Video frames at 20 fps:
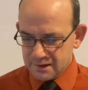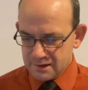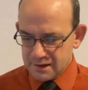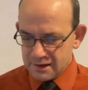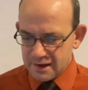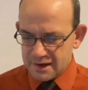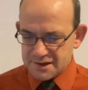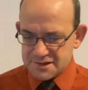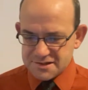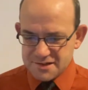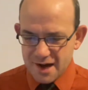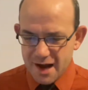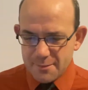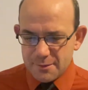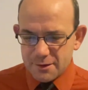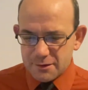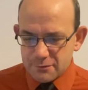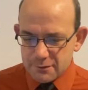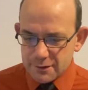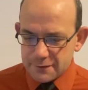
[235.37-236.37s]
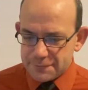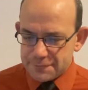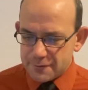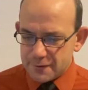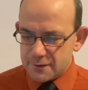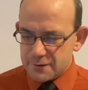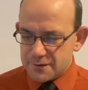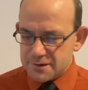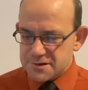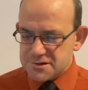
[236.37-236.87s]
And Simon
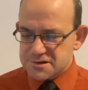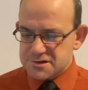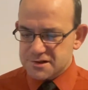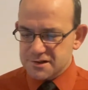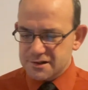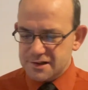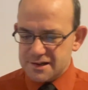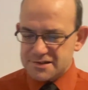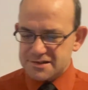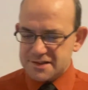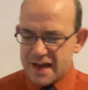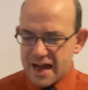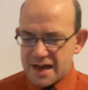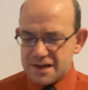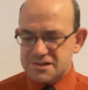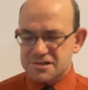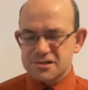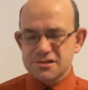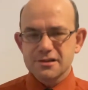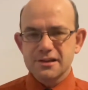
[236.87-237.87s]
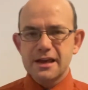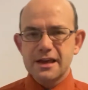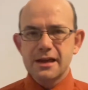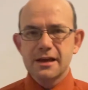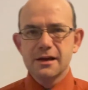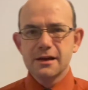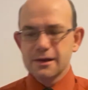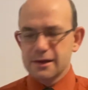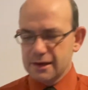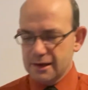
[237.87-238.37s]
refers to this actually
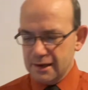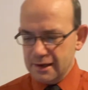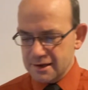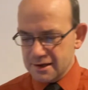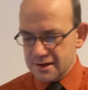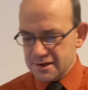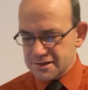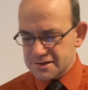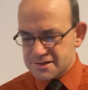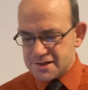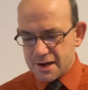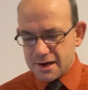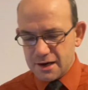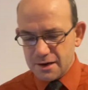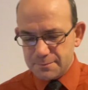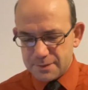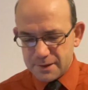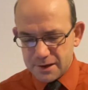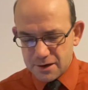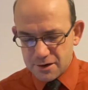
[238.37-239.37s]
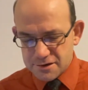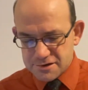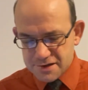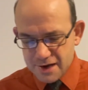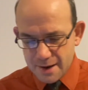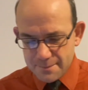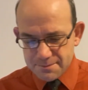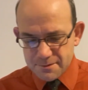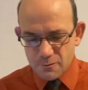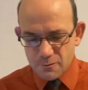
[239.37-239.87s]
in 2 Peter chapter